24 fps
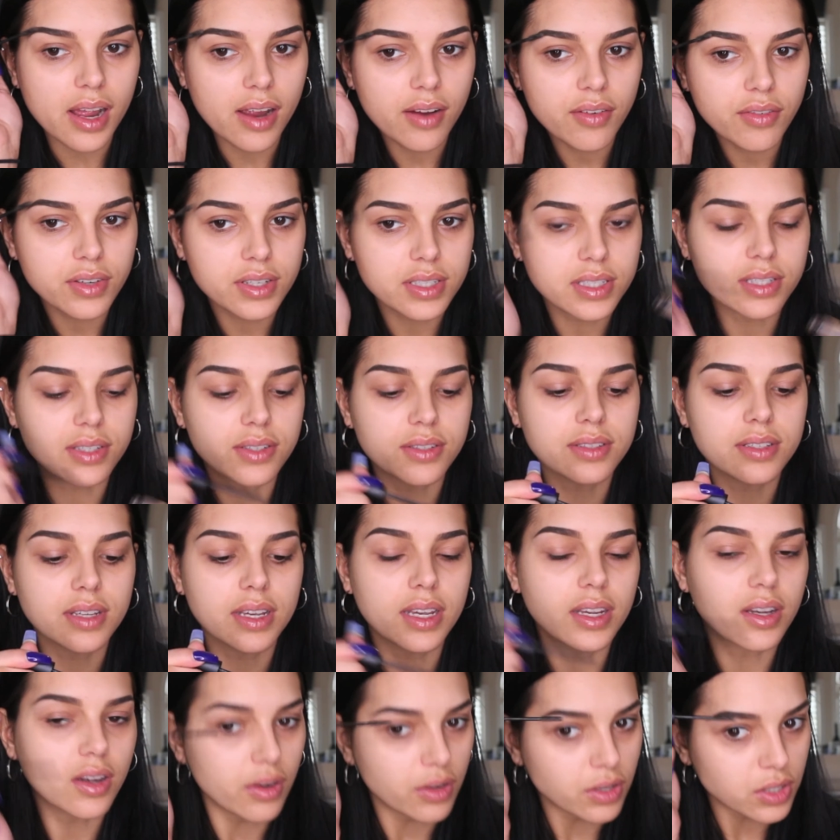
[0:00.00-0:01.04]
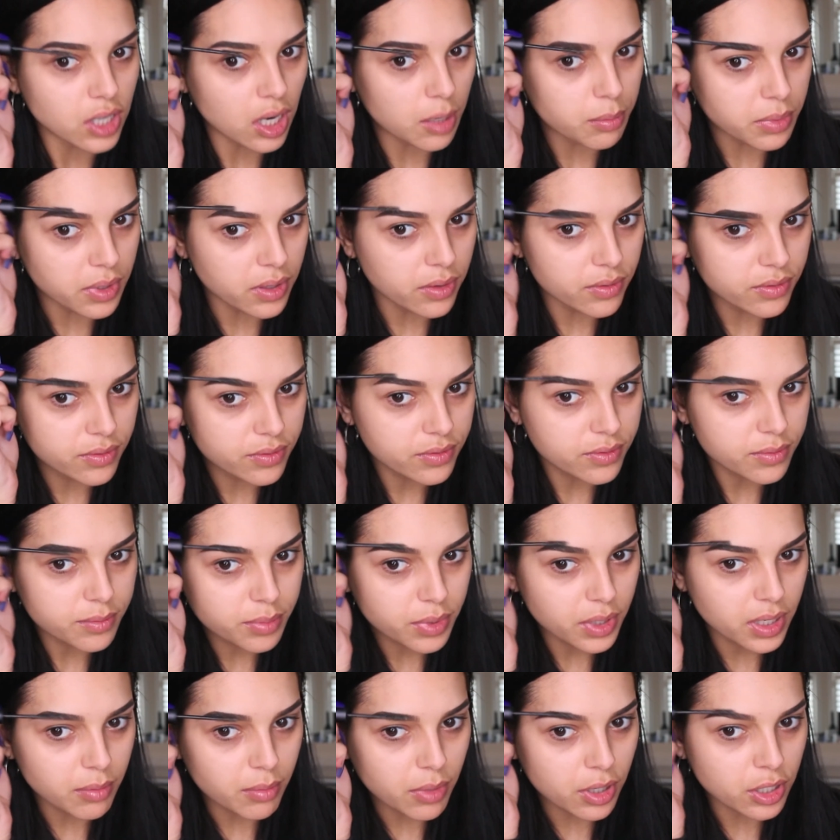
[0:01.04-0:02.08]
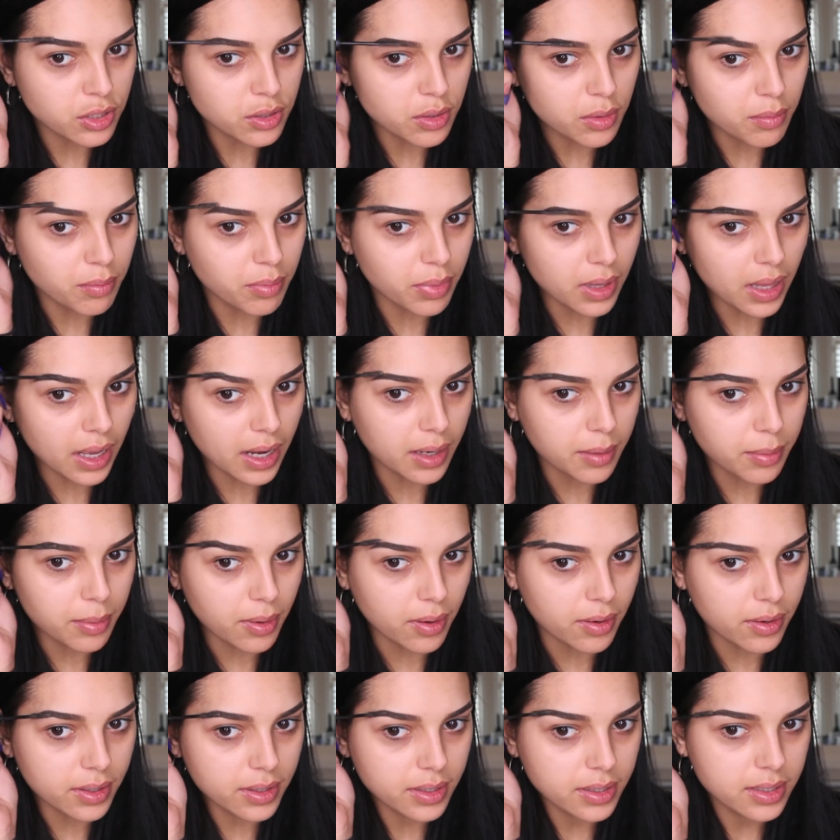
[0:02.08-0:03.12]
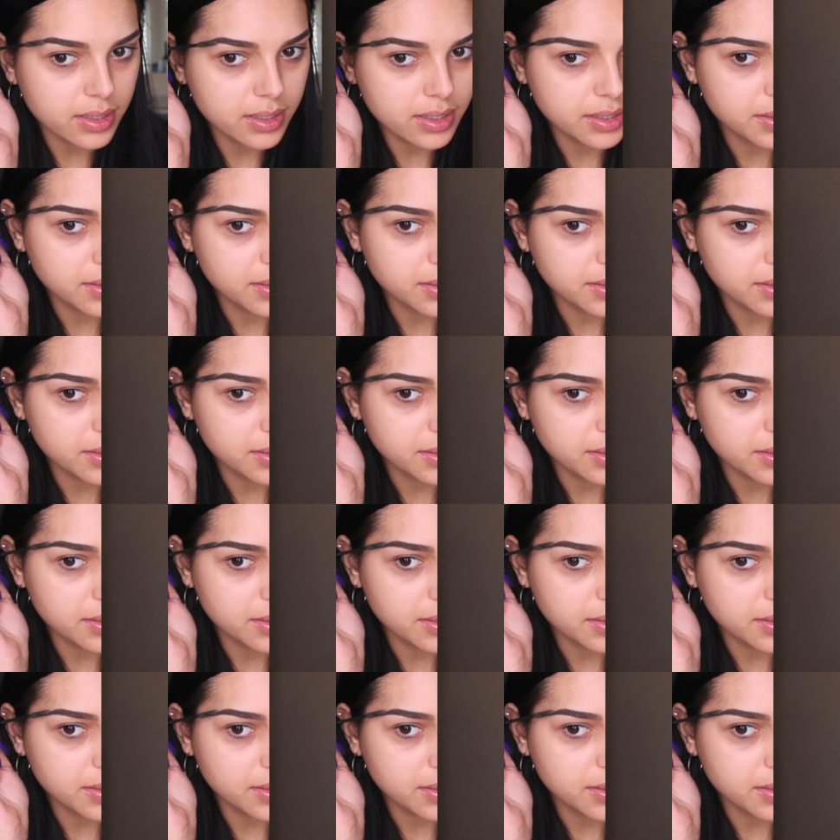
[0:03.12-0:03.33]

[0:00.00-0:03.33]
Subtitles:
every single day on top of pretty much black product.